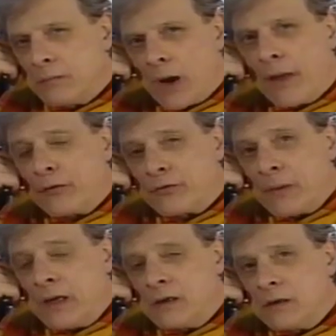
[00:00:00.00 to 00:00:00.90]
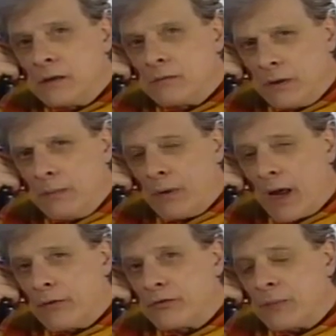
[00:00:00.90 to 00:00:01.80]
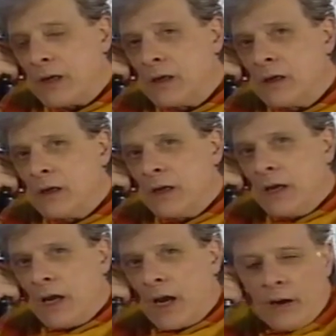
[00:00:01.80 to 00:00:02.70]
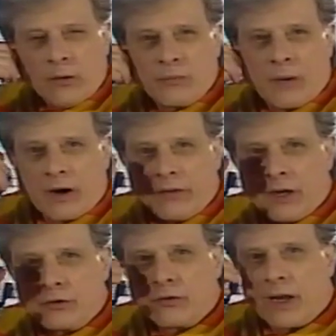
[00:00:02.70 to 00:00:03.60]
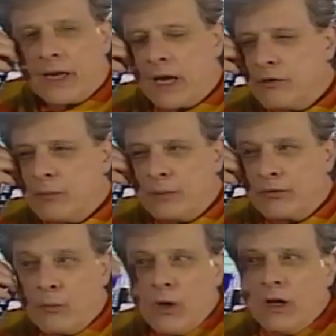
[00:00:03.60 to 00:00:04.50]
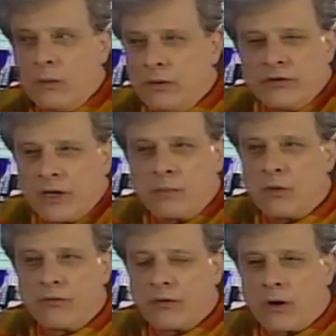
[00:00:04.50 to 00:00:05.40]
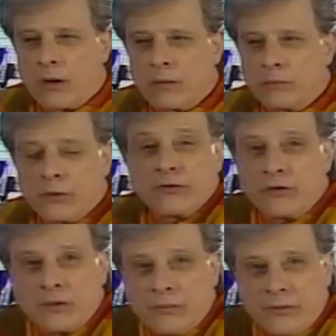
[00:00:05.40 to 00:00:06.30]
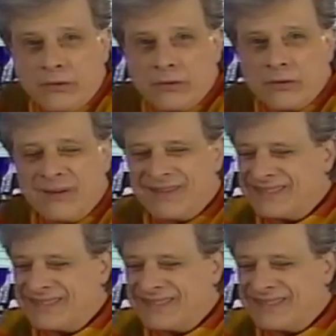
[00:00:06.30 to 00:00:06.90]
Bothers me, really bothers me. I know it's part of the electronic age, and people say, well, we send them over our personal computer.